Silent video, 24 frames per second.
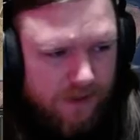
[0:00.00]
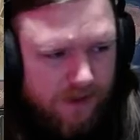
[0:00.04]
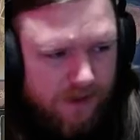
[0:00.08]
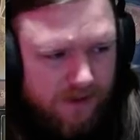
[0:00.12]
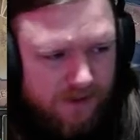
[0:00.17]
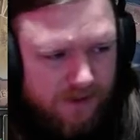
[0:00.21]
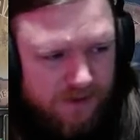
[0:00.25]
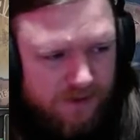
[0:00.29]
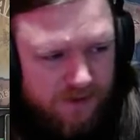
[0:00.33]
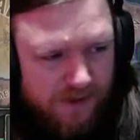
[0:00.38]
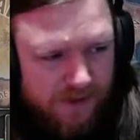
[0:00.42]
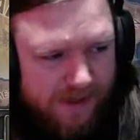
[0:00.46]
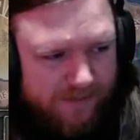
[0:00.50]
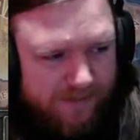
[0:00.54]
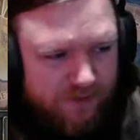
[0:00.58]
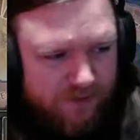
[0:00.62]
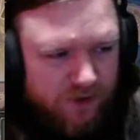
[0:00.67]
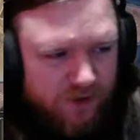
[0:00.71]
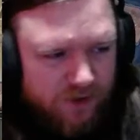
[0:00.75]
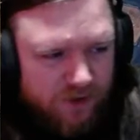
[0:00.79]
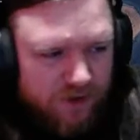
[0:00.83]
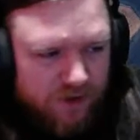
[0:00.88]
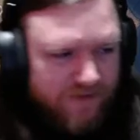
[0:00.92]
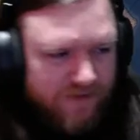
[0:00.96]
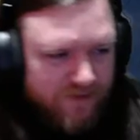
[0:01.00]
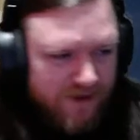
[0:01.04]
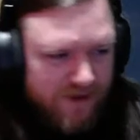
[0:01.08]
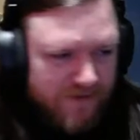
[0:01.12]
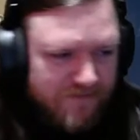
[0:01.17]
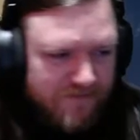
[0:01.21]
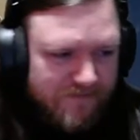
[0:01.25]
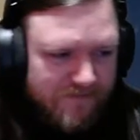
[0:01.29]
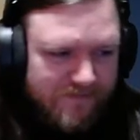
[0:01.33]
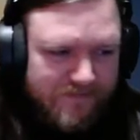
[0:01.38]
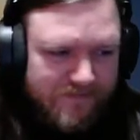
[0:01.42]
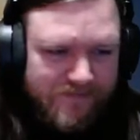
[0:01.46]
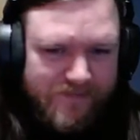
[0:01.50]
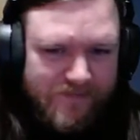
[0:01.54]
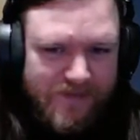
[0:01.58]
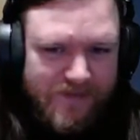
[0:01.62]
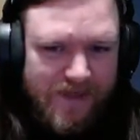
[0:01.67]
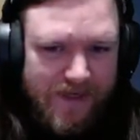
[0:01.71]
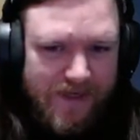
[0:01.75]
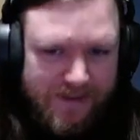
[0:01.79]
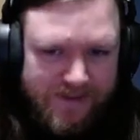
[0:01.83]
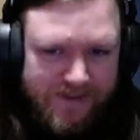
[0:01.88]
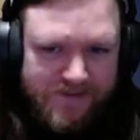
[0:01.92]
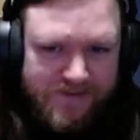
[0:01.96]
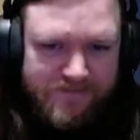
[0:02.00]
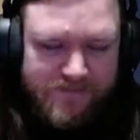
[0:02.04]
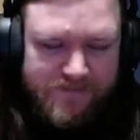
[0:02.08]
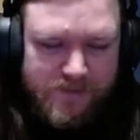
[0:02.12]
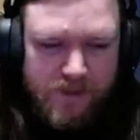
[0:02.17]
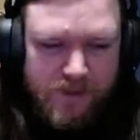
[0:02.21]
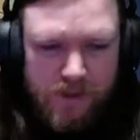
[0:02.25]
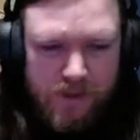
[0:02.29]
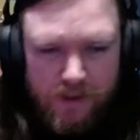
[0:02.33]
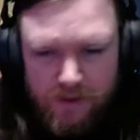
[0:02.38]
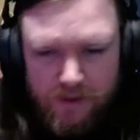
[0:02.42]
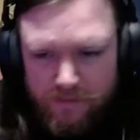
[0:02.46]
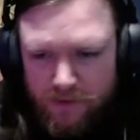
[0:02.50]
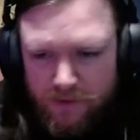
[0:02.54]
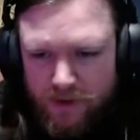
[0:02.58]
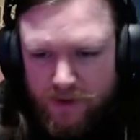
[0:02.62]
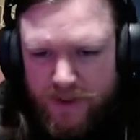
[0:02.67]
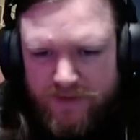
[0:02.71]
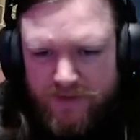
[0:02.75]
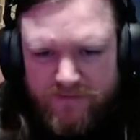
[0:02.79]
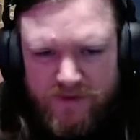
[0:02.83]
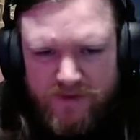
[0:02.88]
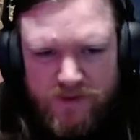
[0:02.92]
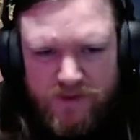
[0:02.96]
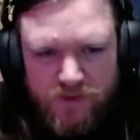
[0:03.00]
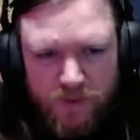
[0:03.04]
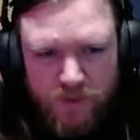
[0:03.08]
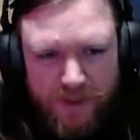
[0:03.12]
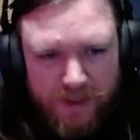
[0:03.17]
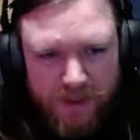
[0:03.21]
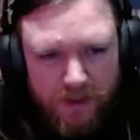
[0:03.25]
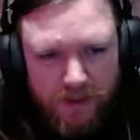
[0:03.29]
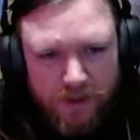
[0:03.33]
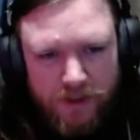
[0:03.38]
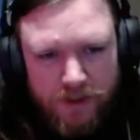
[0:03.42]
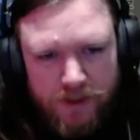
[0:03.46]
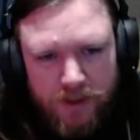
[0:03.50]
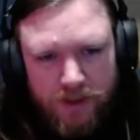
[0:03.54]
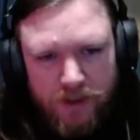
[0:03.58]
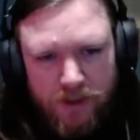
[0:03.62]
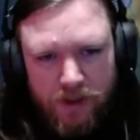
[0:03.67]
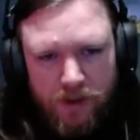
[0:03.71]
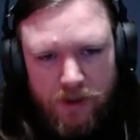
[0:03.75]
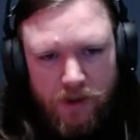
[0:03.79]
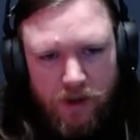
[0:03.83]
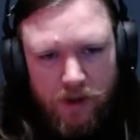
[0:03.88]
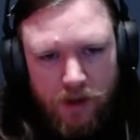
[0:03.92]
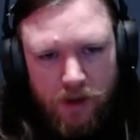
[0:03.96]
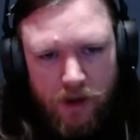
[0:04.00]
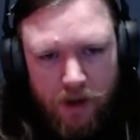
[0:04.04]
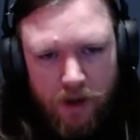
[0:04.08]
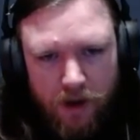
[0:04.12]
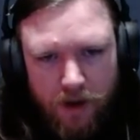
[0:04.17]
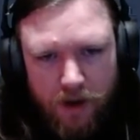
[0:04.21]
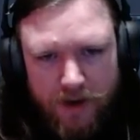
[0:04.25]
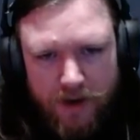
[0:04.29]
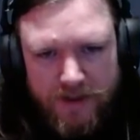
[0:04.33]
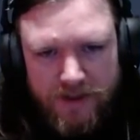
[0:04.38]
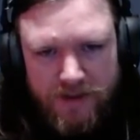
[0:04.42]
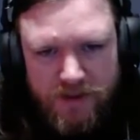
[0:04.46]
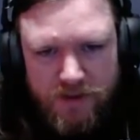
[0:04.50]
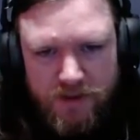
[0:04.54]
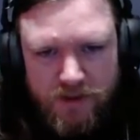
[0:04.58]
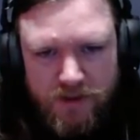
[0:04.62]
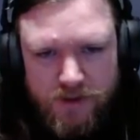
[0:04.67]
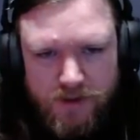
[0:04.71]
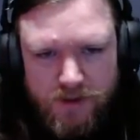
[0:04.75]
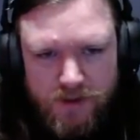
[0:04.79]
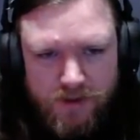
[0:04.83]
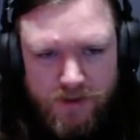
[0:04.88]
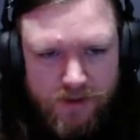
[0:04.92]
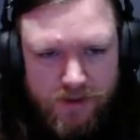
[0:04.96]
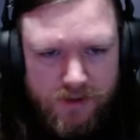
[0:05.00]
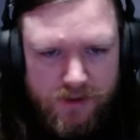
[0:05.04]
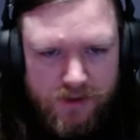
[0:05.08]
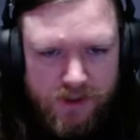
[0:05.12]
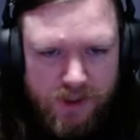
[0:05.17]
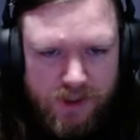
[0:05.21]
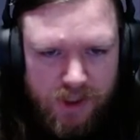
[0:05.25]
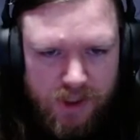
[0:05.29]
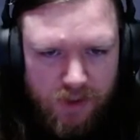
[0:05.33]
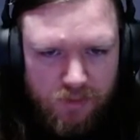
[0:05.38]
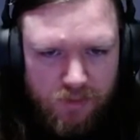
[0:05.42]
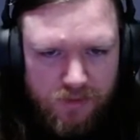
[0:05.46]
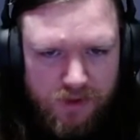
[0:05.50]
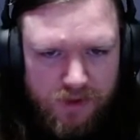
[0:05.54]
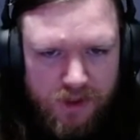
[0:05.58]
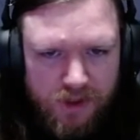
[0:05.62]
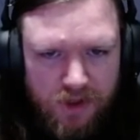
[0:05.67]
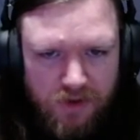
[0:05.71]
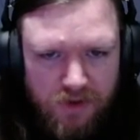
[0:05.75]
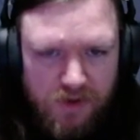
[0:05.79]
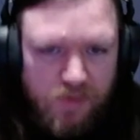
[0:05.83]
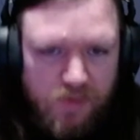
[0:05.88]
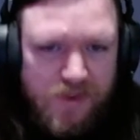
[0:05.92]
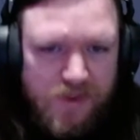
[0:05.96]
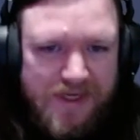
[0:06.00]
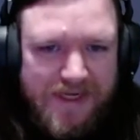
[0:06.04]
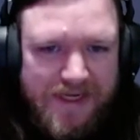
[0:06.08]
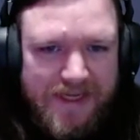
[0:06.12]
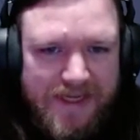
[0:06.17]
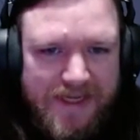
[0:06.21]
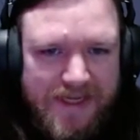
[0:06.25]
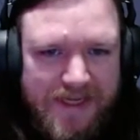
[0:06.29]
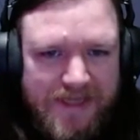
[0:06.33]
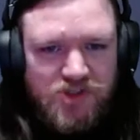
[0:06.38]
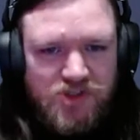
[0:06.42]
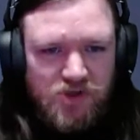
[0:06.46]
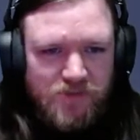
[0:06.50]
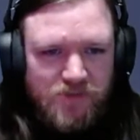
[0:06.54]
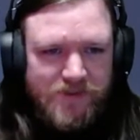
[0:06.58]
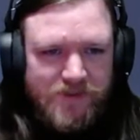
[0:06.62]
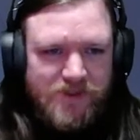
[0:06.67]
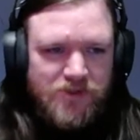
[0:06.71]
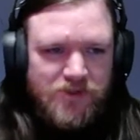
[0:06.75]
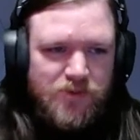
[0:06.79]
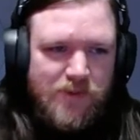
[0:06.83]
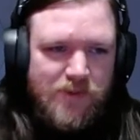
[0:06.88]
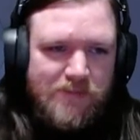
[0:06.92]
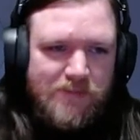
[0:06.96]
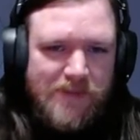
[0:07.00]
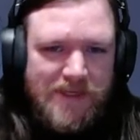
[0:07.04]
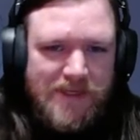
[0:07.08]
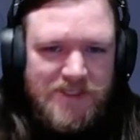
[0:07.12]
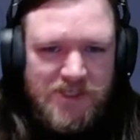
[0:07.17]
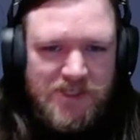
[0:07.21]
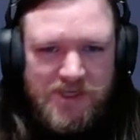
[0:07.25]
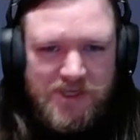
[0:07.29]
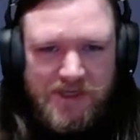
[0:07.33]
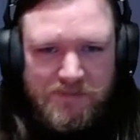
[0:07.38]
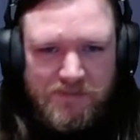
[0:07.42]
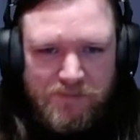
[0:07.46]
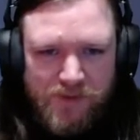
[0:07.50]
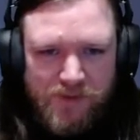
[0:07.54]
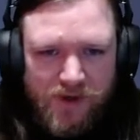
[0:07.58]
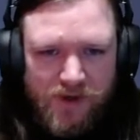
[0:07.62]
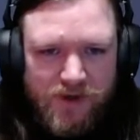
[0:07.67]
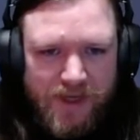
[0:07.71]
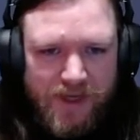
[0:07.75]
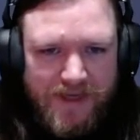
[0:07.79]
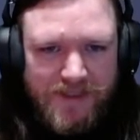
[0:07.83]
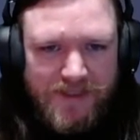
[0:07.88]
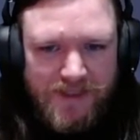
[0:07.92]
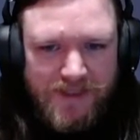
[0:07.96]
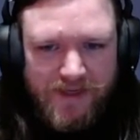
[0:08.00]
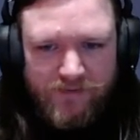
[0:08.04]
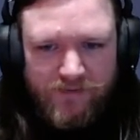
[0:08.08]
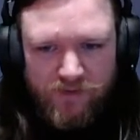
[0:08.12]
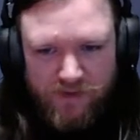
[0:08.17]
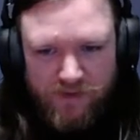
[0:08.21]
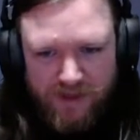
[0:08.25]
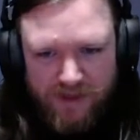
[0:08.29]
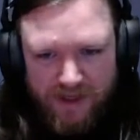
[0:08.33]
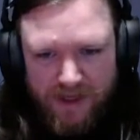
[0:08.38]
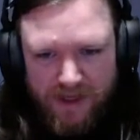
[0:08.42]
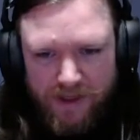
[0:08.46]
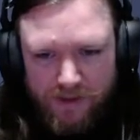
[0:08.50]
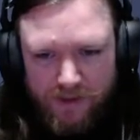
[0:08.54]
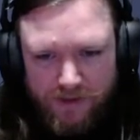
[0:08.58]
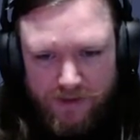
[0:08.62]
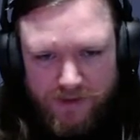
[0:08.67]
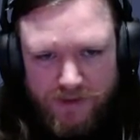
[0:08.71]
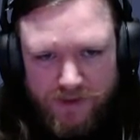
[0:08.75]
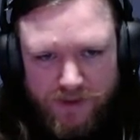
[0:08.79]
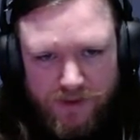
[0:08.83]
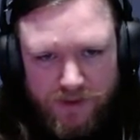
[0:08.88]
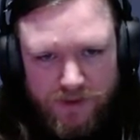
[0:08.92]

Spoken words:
Do I have a good navy? Yes. Blockade Venezuela. I don't know that we need to, because we're basically blockading everything else.